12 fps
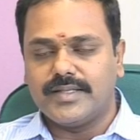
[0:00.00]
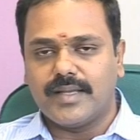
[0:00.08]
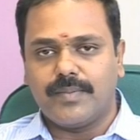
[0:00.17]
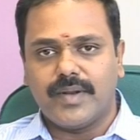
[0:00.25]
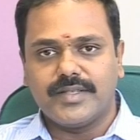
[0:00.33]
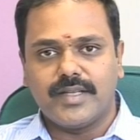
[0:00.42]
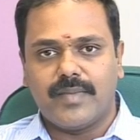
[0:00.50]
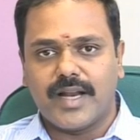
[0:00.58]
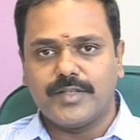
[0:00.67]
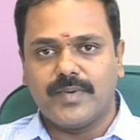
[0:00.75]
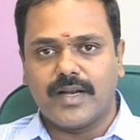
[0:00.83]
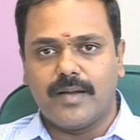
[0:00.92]
supply chain
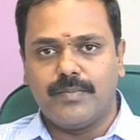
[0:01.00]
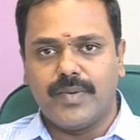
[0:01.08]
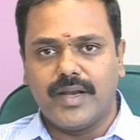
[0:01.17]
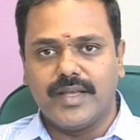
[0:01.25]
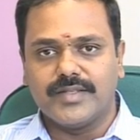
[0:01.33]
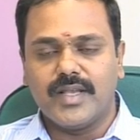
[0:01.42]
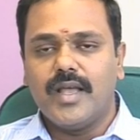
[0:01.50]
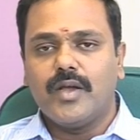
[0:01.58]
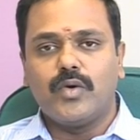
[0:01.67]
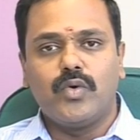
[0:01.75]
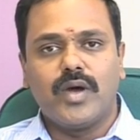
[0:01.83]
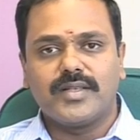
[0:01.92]
management companies
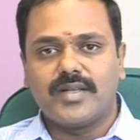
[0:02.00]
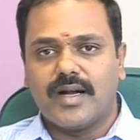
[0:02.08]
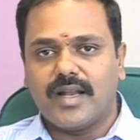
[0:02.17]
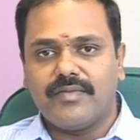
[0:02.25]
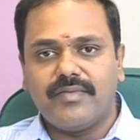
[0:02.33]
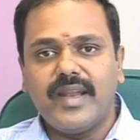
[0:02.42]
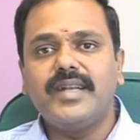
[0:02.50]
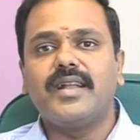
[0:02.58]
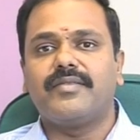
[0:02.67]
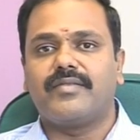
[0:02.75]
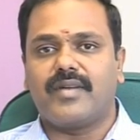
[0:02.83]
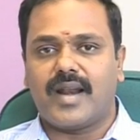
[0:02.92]
who has got a fleet
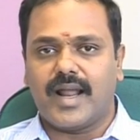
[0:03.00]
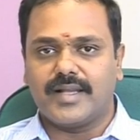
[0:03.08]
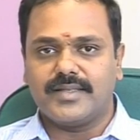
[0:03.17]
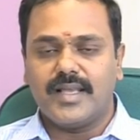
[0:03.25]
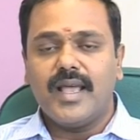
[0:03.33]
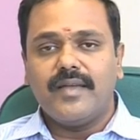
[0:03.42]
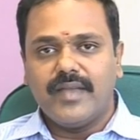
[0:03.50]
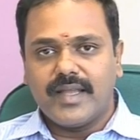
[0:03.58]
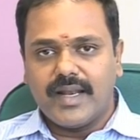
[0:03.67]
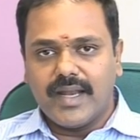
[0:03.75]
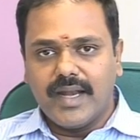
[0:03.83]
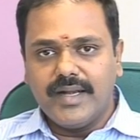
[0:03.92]
of trucks, we
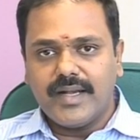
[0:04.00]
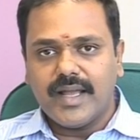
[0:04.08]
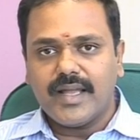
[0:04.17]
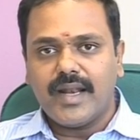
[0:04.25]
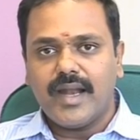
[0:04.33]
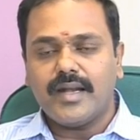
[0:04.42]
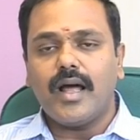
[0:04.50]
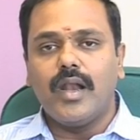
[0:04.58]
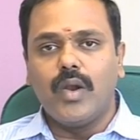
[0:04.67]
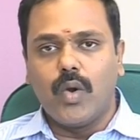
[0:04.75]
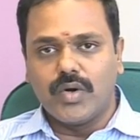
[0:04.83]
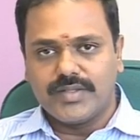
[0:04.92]
can integrate a
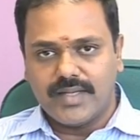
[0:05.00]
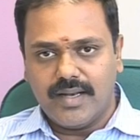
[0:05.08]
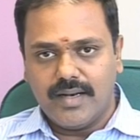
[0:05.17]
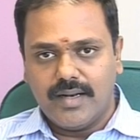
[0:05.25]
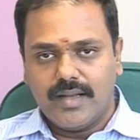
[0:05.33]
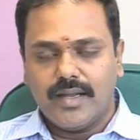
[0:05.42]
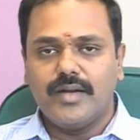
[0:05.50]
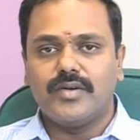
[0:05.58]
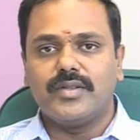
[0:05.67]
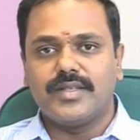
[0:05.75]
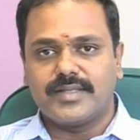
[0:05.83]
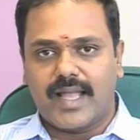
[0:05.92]
load cell into
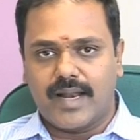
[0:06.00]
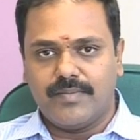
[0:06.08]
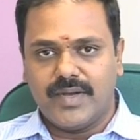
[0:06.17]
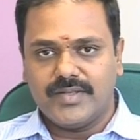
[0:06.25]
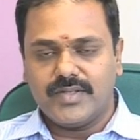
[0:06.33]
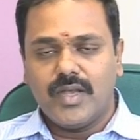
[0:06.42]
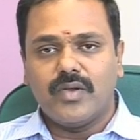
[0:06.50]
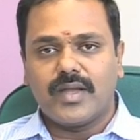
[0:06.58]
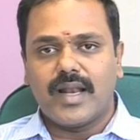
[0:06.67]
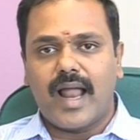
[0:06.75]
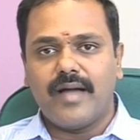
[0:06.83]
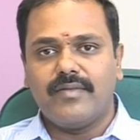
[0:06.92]
this CAN bus you
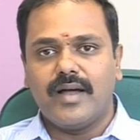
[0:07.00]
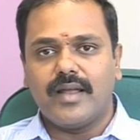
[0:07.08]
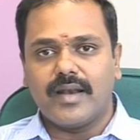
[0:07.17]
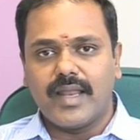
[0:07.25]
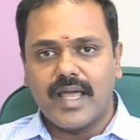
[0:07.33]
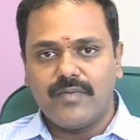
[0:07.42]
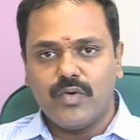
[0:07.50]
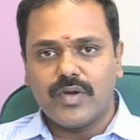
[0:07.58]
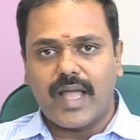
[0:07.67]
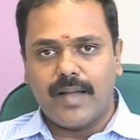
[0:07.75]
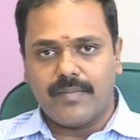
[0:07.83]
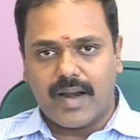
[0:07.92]
can have a rear view
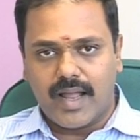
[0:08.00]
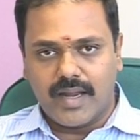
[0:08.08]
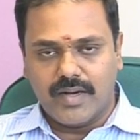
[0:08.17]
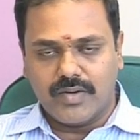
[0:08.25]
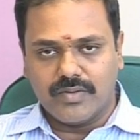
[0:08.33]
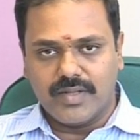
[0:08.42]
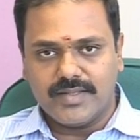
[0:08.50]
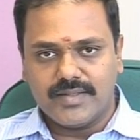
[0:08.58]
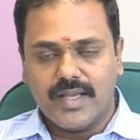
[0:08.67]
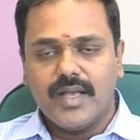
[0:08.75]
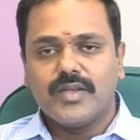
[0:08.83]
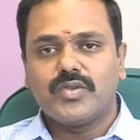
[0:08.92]
camera into this
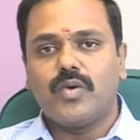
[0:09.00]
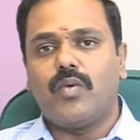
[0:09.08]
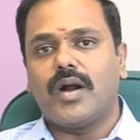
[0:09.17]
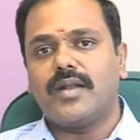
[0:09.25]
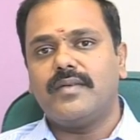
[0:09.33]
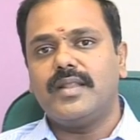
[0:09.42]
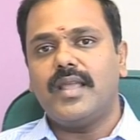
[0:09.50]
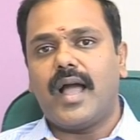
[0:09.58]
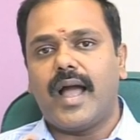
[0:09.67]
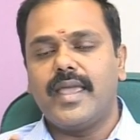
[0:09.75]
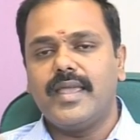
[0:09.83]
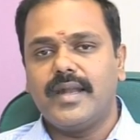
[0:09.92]
so whatever the
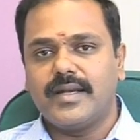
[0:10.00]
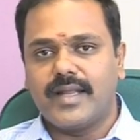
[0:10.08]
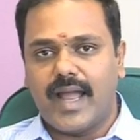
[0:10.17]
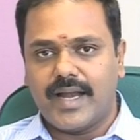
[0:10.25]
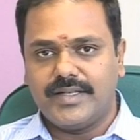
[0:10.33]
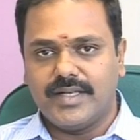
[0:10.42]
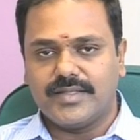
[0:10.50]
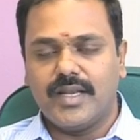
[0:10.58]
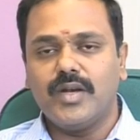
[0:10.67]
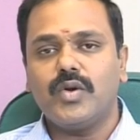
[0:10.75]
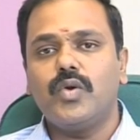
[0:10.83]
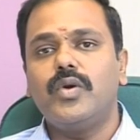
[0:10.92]
high-end gadgets
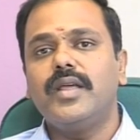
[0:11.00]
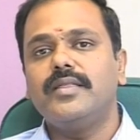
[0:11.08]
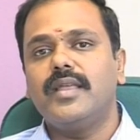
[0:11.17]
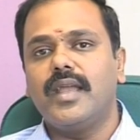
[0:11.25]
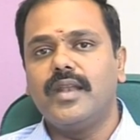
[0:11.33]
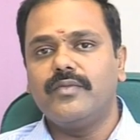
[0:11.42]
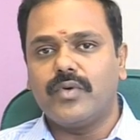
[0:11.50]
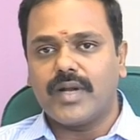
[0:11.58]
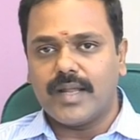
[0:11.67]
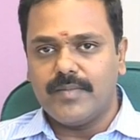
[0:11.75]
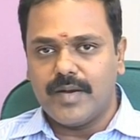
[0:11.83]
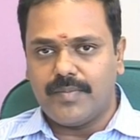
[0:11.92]
including the
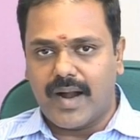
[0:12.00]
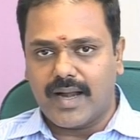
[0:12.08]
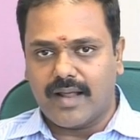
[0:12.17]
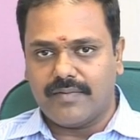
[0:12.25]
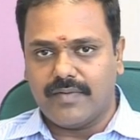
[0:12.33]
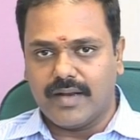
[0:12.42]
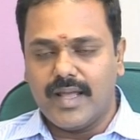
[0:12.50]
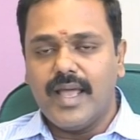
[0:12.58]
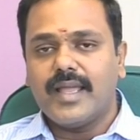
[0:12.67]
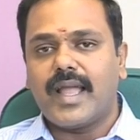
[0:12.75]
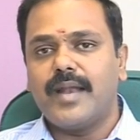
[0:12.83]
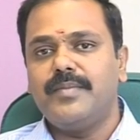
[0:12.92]
infotainment part of it
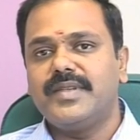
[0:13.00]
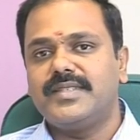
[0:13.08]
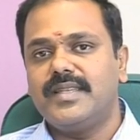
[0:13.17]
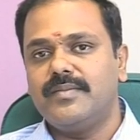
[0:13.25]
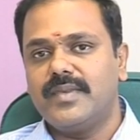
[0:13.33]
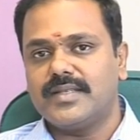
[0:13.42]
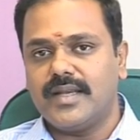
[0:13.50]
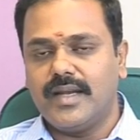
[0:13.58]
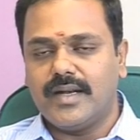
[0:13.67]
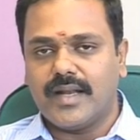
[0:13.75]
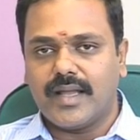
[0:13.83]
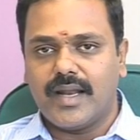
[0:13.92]
can be seamlessly
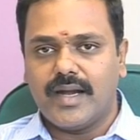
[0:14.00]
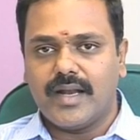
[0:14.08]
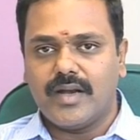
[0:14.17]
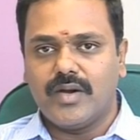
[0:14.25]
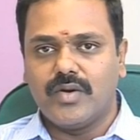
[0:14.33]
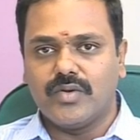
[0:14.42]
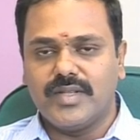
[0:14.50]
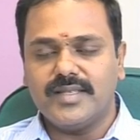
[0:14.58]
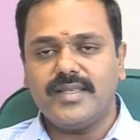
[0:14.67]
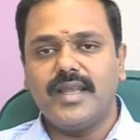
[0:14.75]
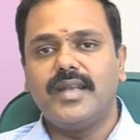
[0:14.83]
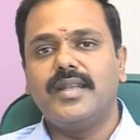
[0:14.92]
integrated into
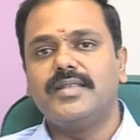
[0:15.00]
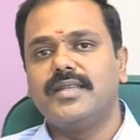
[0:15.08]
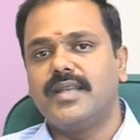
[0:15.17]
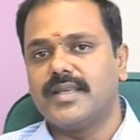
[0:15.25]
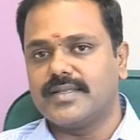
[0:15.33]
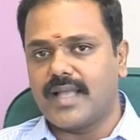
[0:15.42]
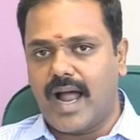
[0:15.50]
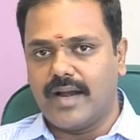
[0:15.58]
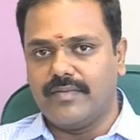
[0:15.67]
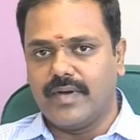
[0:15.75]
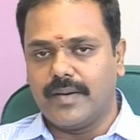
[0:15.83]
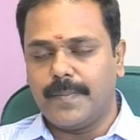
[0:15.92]
this indigenous
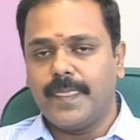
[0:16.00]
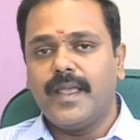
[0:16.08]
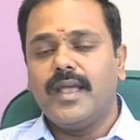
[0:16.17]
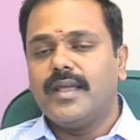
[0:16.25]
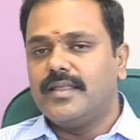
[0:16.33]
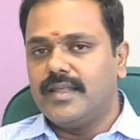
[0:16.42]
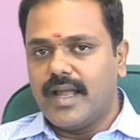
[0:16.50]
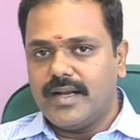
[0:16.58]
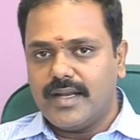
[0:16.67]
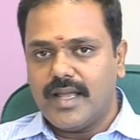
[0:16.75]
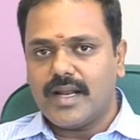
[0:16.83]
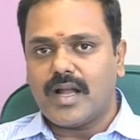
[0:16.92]
hardware the
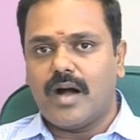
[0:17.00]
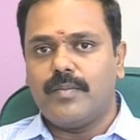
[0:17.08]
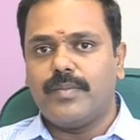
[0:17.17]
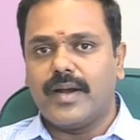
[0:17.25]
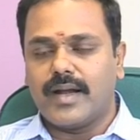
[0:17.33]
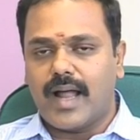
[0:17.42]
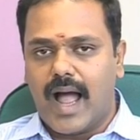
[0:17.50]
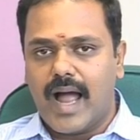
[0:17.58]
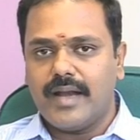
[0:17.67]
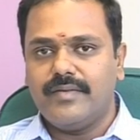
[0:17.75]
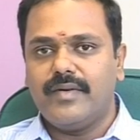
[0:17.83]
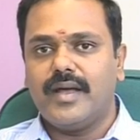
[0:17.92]
entire component
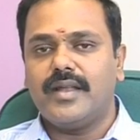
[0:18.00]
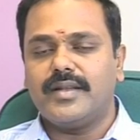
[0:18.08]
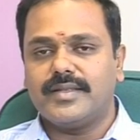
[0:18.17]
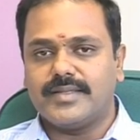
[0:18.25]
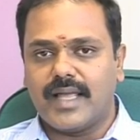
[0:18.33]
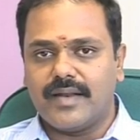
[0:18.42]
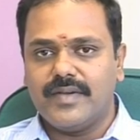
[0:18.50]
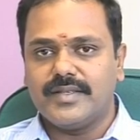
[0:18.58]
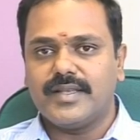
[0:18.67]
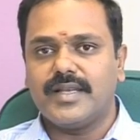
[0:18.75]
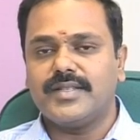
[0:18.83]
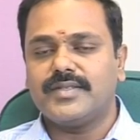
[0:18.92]
hardware
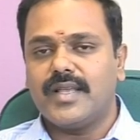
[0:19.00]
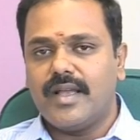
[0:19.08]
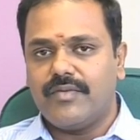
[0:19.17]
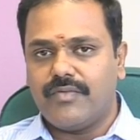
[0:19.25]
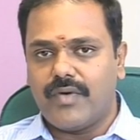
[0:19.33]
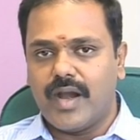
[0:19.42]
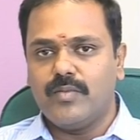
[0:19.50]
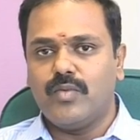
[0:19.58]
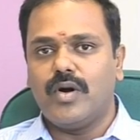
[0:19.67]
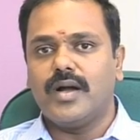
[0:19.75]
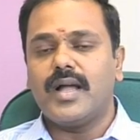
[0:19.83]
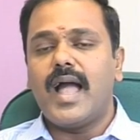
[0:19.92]
services
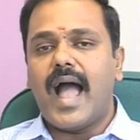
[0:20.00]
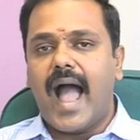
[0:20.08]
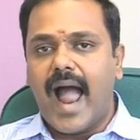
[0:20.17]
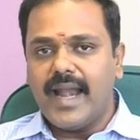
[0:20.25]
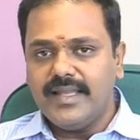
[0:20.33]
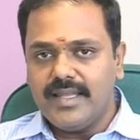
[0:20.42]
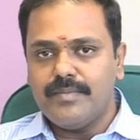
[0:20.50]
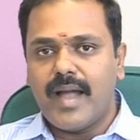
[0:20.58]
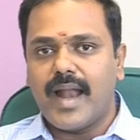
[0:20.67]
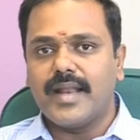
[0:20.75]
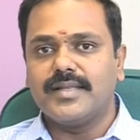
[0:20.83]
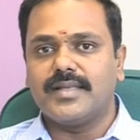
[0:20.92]
framework and the
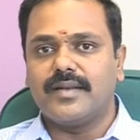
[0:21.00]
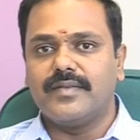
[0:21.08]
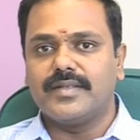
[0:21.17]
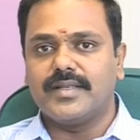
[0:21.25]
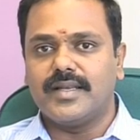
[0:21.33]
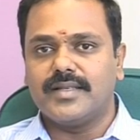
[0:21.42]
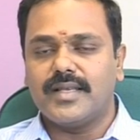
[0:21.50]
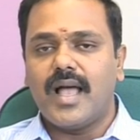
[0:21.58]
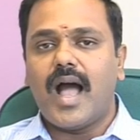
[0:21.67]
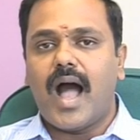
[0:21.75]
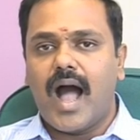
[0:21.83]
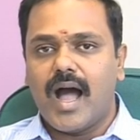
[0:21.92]
managed services
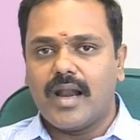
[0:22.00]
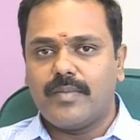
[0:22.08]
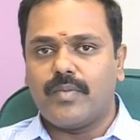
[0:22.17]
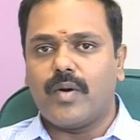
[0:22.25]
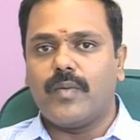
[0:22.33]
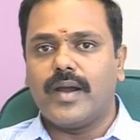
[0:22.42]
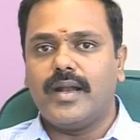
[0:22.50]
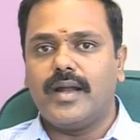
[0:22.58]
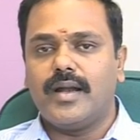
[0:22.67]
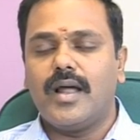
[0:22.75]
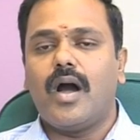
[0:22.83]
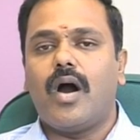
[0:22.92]
are
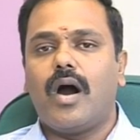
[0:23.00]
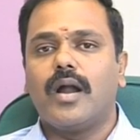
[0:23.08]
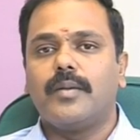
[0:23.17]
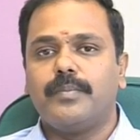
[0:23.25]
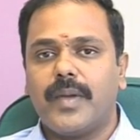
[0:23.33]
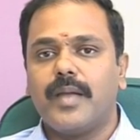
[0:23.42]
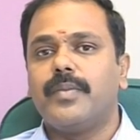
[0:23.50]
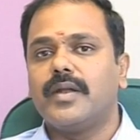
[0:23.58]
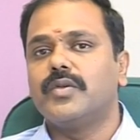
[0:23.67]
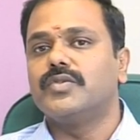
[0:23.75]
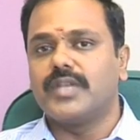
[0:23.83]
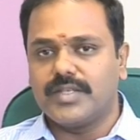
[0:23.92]
provided on pay per
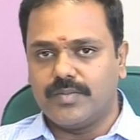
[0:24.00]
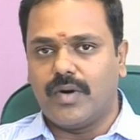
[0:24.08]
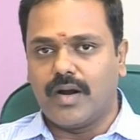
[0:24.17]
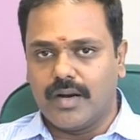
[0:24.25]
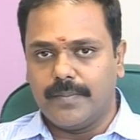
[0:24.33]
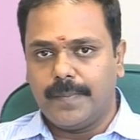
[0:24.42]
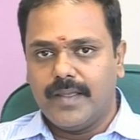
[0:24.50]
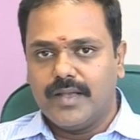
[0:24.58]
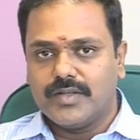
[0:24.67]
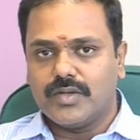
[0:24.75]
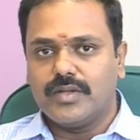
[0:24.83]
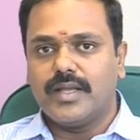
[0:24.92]
usage model
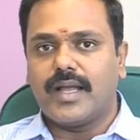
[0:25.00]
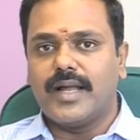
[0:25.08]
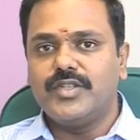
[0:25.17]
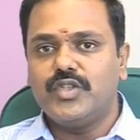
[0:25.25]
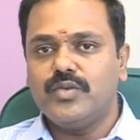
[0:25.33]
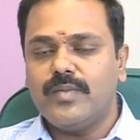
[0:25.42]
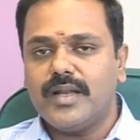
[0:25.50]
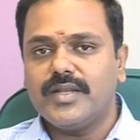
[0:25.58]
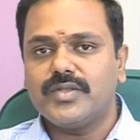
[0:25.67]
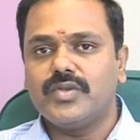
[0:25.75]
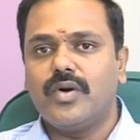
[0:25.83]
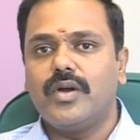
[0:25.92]
so the consumer
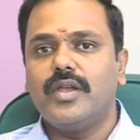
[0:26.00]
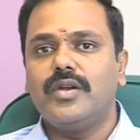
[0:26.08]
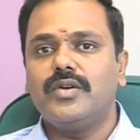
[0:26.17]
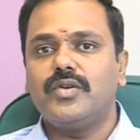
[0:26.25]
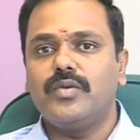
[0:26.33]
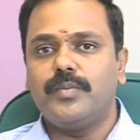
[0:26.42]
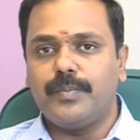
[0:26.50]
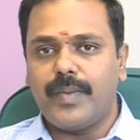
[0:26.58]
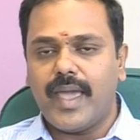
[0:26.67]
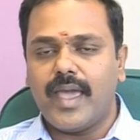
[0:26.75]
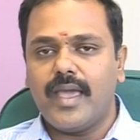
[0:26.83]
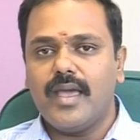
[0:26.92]
is going to
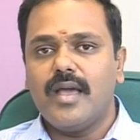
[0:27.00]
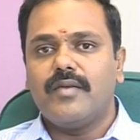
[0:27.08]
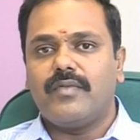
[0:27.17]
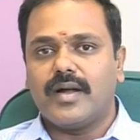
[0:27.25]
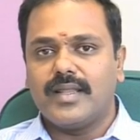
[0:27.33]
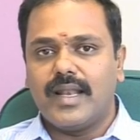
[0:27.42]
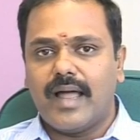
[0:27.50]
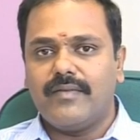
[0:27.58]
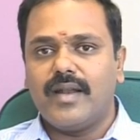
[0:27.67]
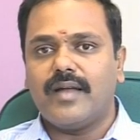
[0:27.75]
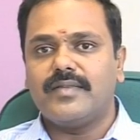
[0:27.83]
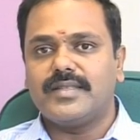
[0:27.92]
pay for the
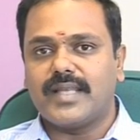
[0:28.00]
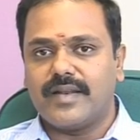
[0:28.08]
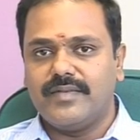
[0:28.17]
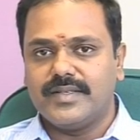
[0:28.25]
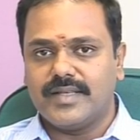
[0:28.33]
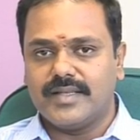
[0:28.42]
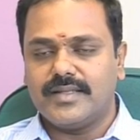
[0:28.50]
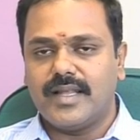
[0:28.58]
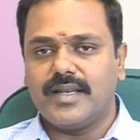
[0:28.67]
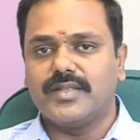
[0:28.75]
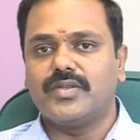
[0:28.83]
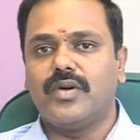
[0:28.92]
level of the services
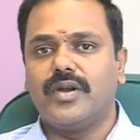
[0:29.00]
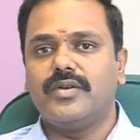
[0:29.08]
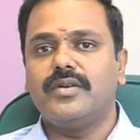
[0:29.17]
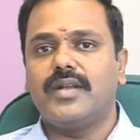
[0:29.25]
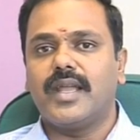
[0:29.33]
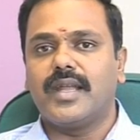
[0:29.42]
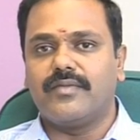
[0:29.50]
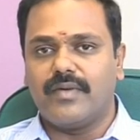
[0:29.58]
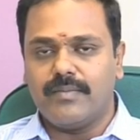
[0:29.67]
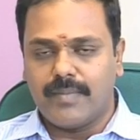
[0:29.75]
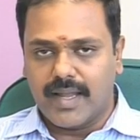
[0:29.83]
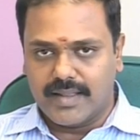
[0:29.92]
that is going to take it
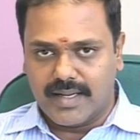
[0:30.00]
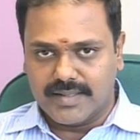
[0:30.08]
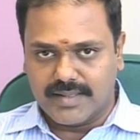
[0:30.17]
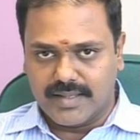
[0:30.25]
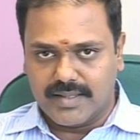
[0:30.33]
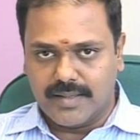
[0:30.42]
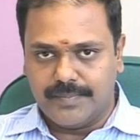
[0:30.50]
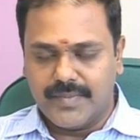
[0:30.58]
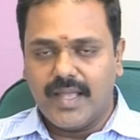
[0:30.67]
from Mahindra Satyam